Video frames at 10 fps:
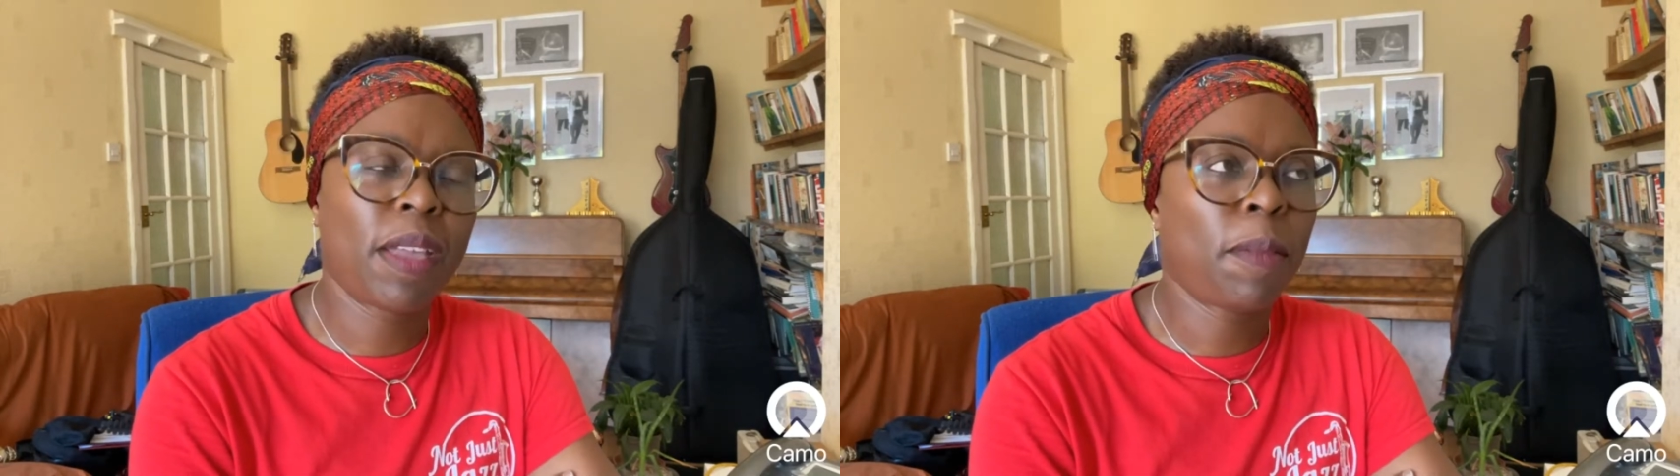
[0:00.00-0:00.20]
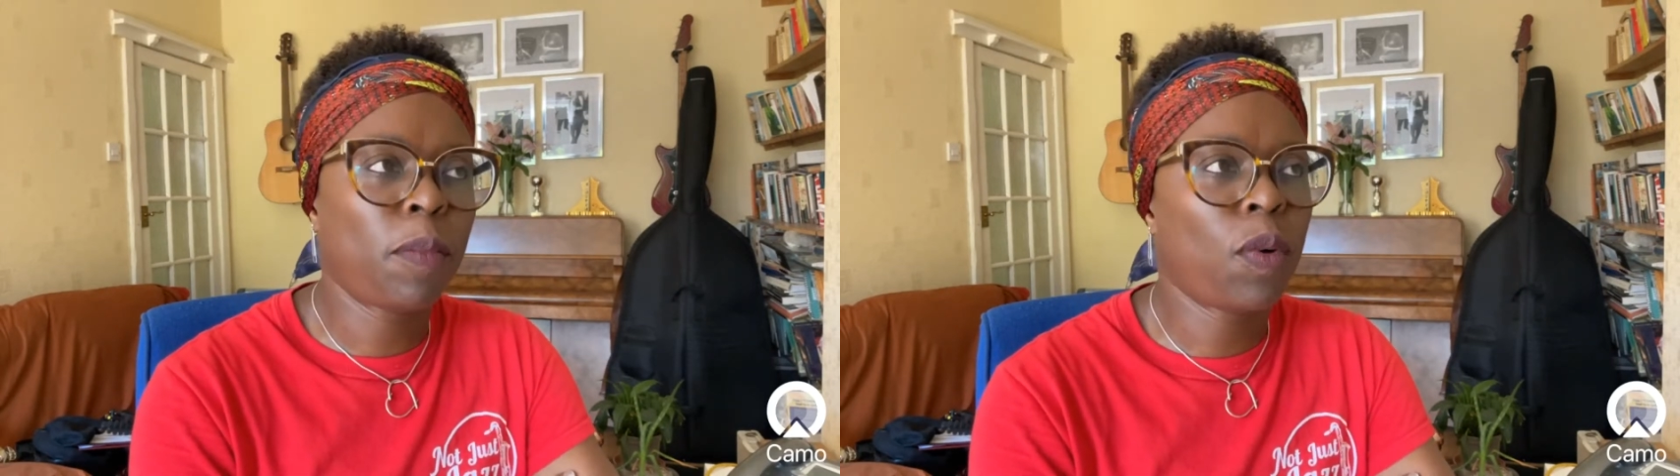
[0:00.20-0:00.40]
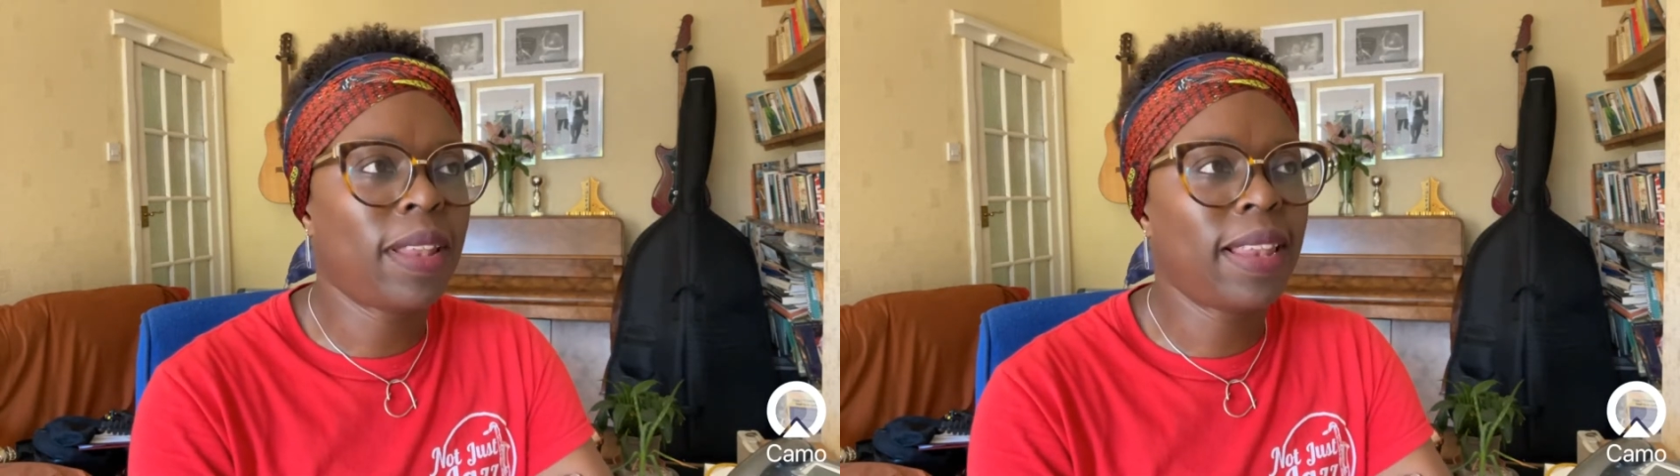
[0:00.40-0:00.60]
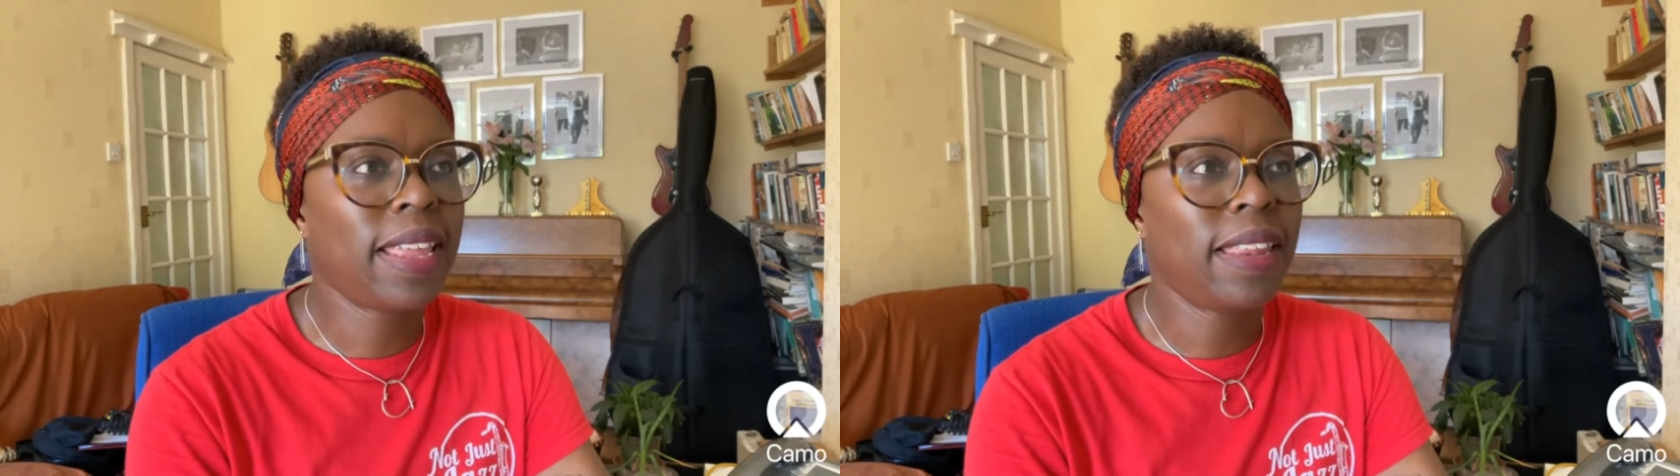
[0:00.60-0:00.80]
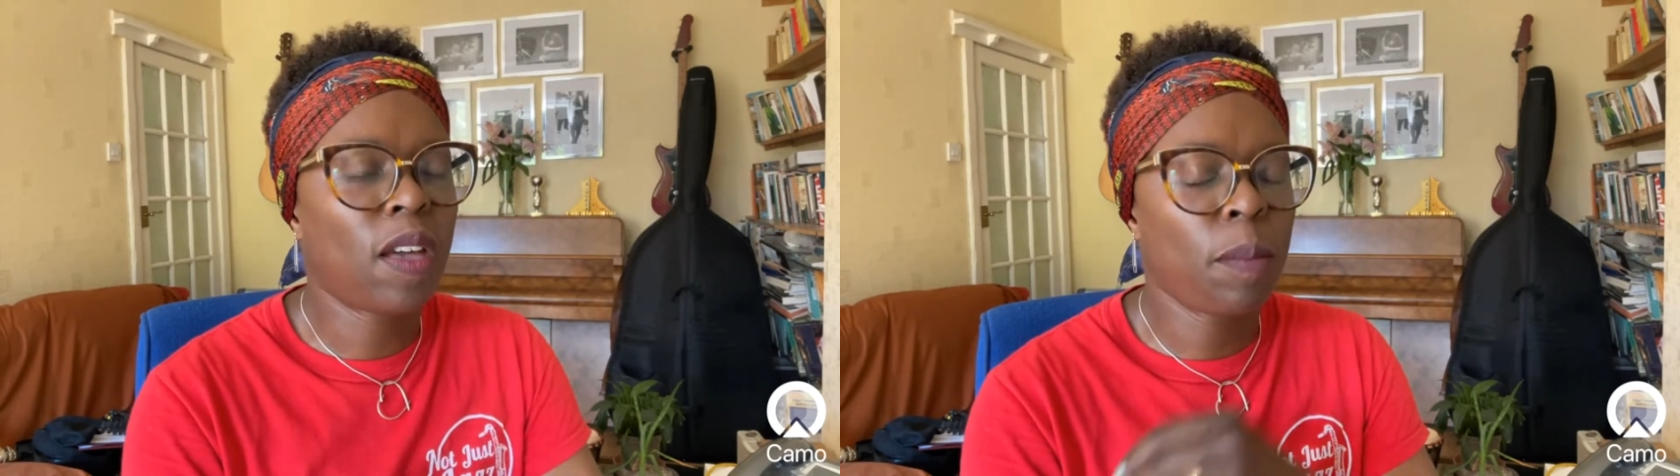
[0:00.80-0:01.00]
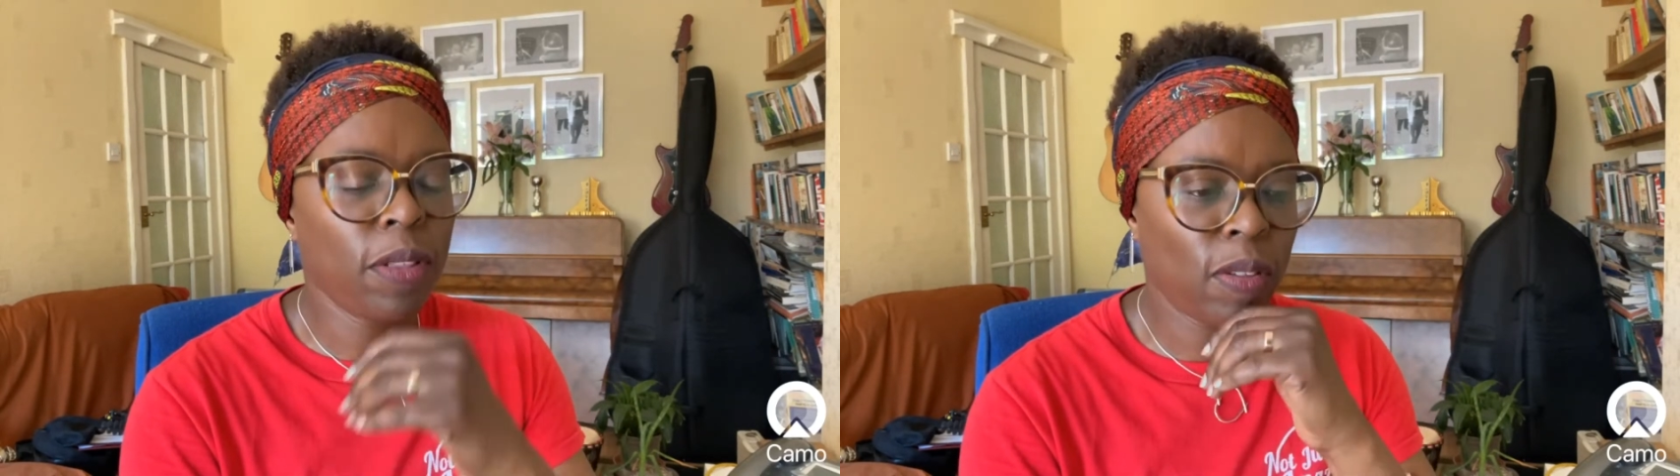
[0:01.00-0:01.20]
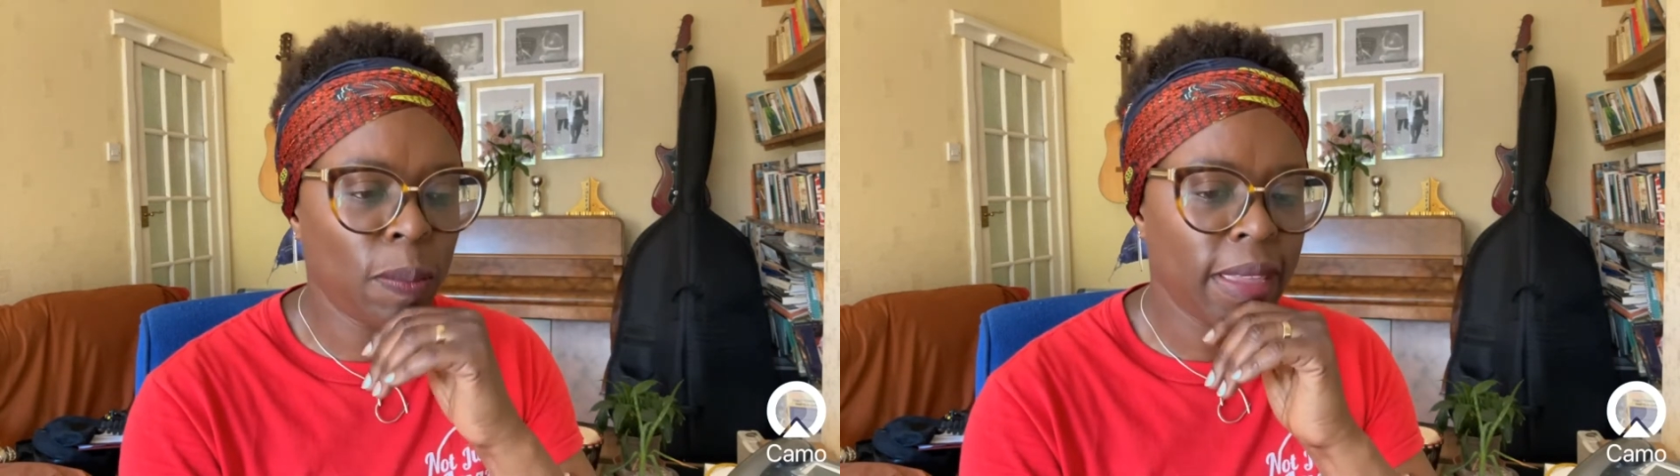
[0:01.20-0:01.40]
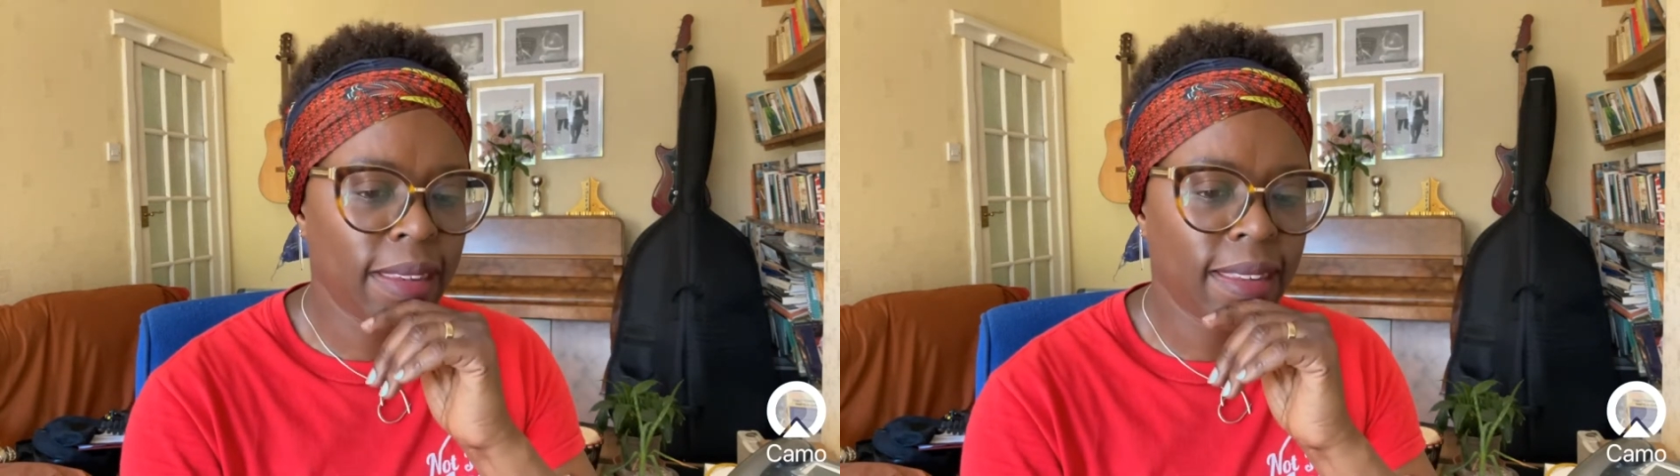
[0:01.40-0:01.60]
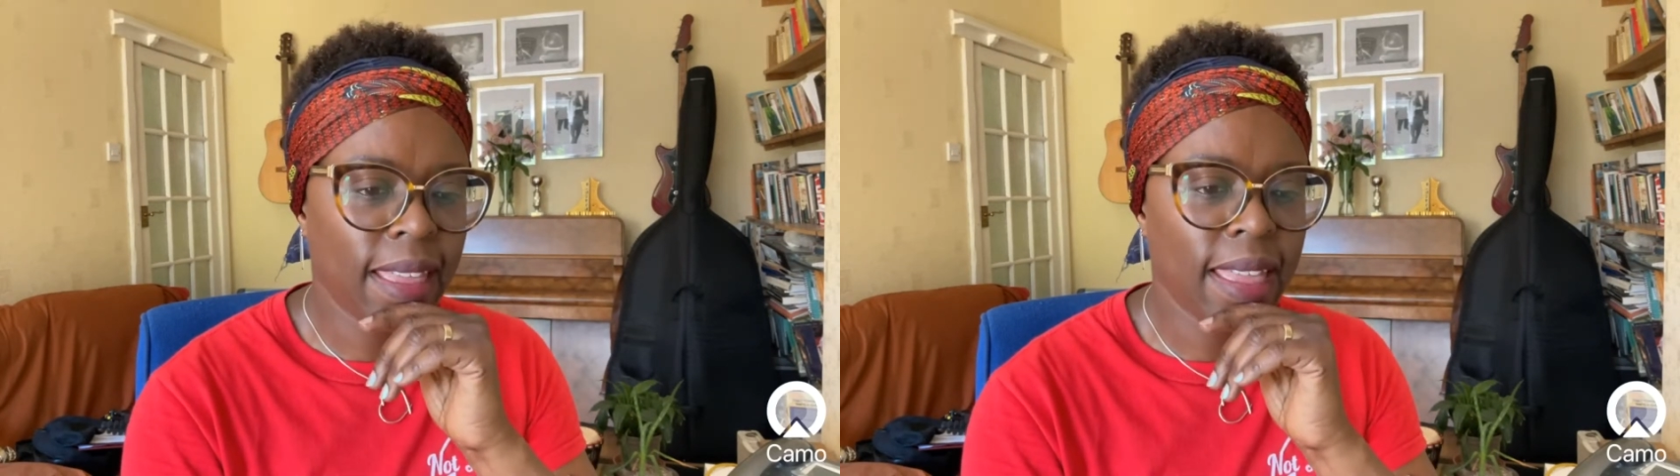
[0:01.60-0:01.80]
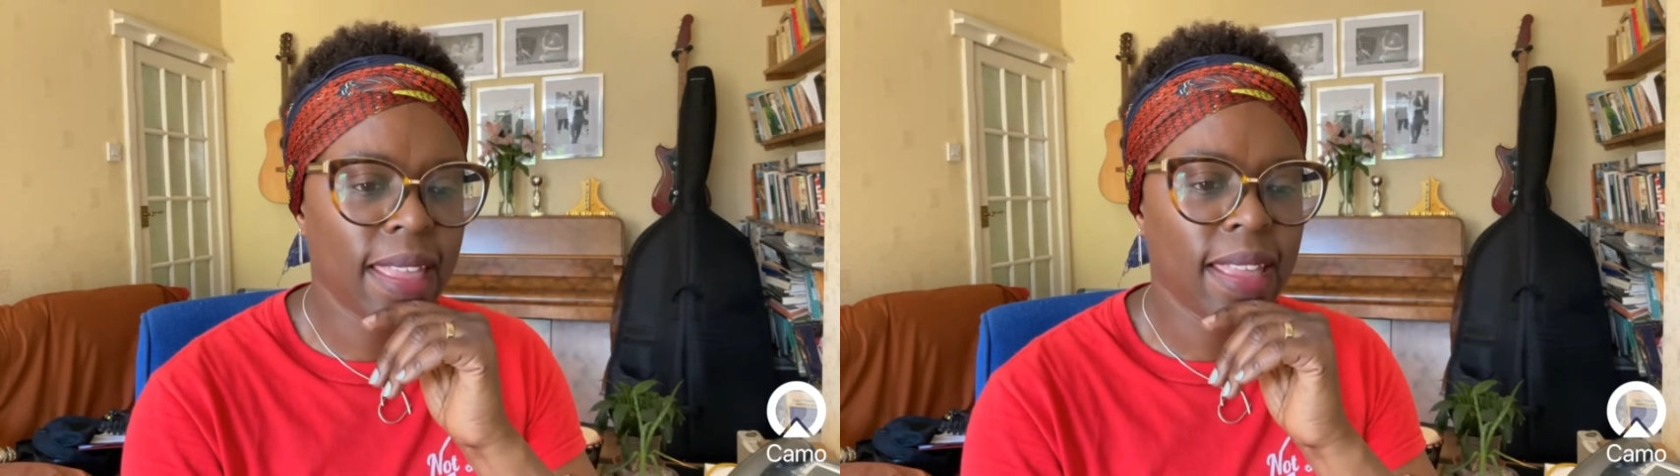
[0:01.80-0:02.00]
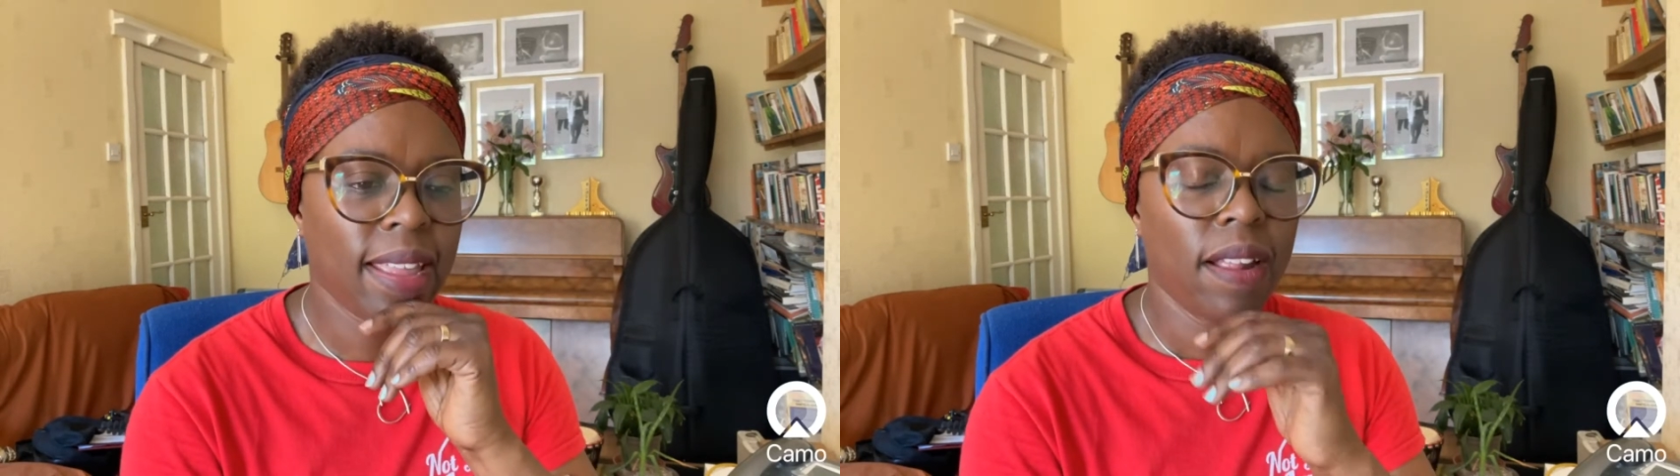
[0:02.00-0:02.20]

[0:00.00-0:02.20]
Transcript: I remember one lady coming to me and saying,